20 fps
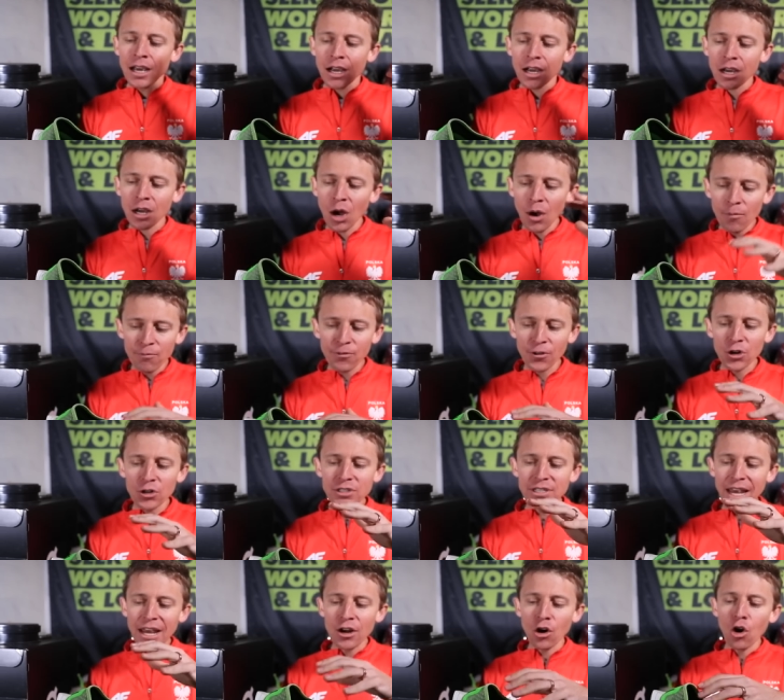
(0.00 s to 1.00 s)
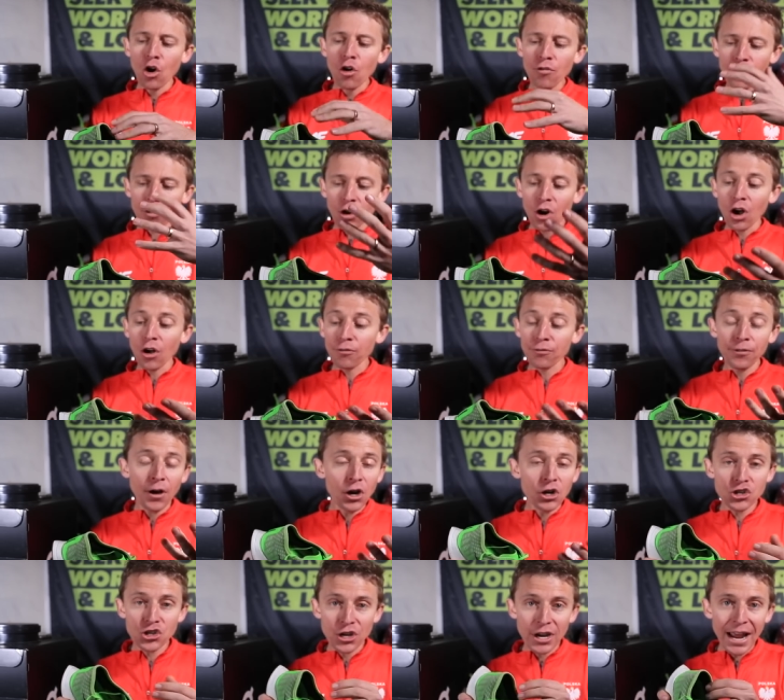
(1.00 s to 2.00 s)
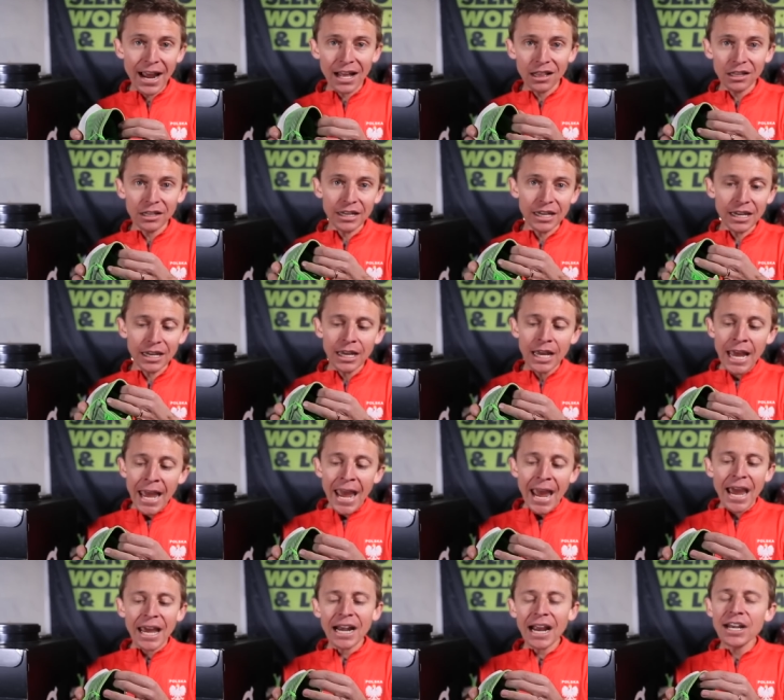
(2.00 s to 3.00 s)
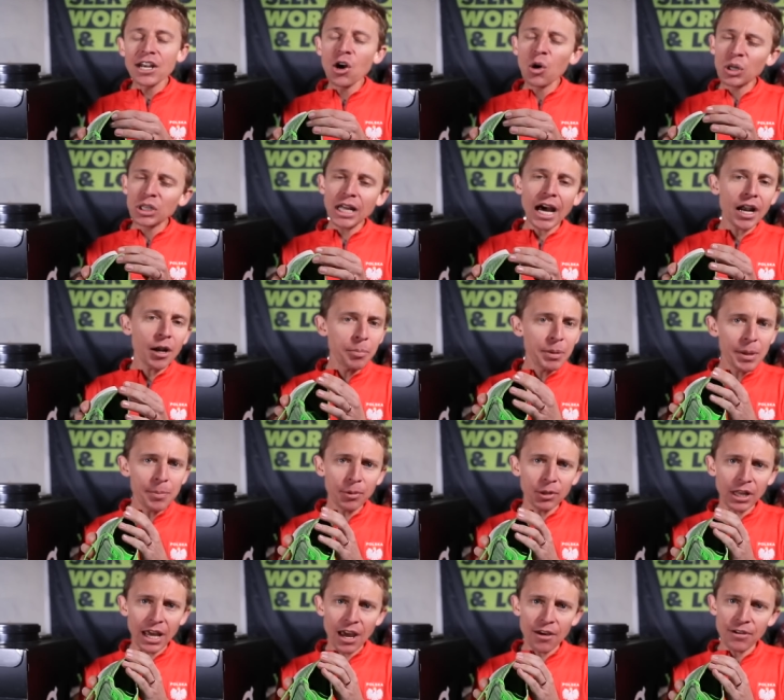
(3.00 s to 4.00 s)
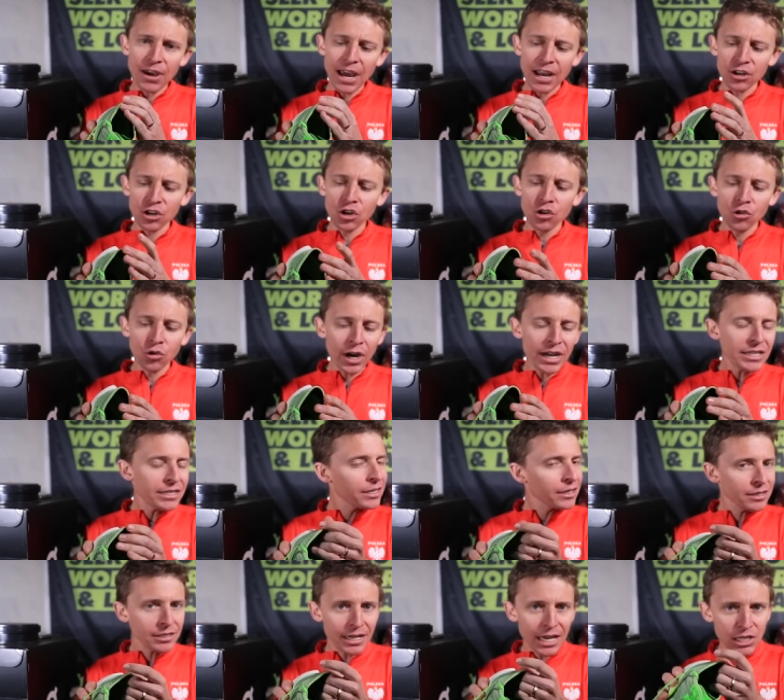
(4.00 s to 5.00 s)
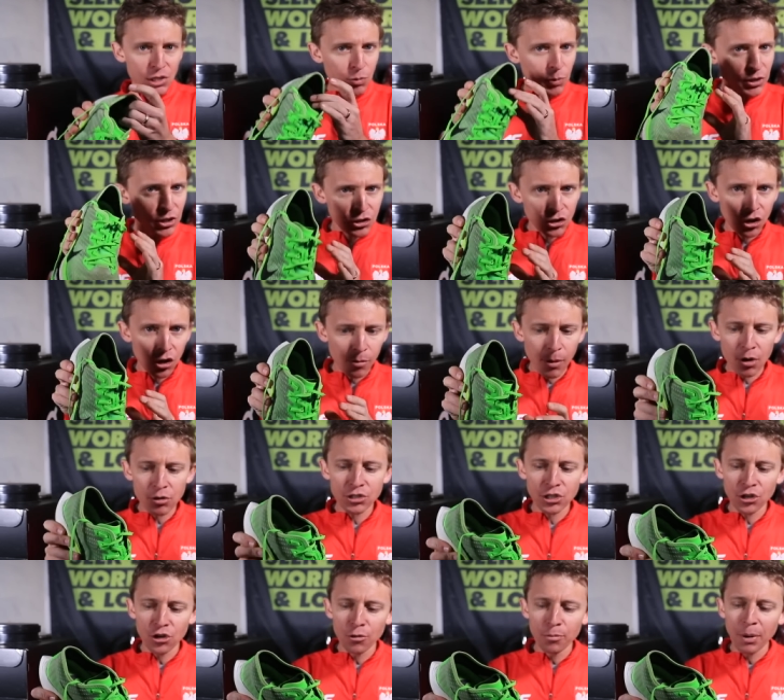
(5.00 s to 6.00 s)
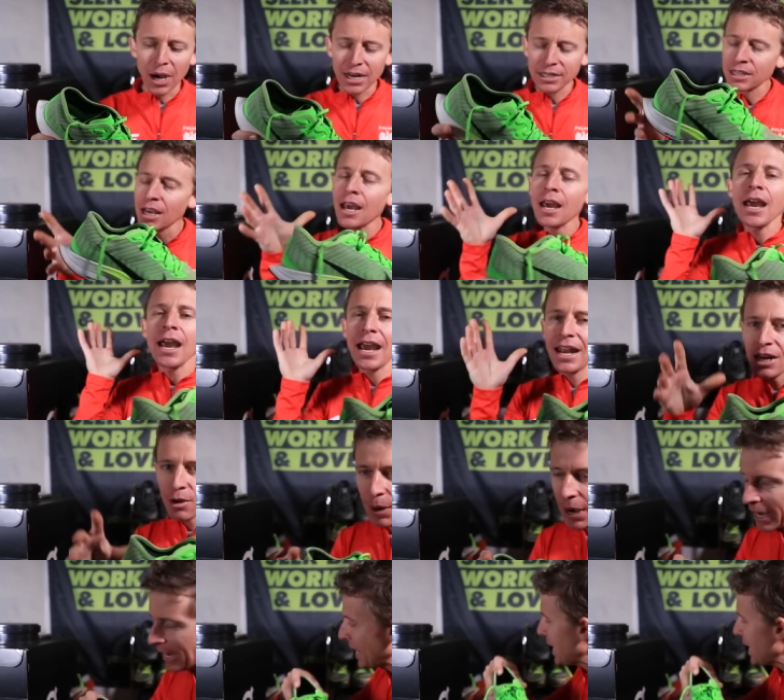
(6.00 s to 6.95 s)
comfort and overall functionality. And I know a lot of people have had great success with the Turbo two, but anyway,